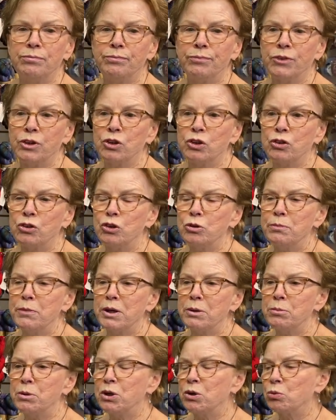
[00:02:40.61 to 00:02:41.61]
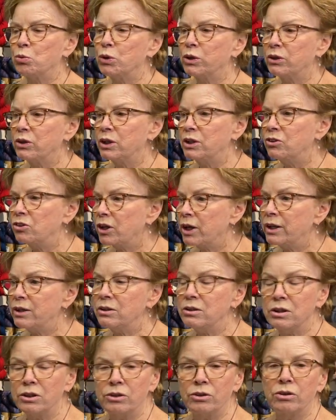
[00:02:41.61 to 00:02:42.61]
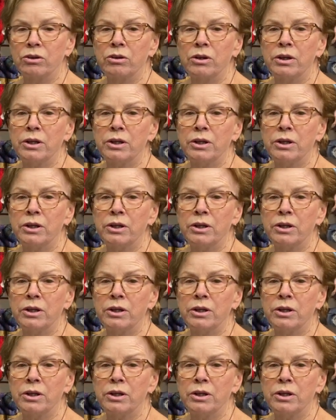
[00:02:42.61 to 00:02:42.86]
You know, you may be a really tight knitter.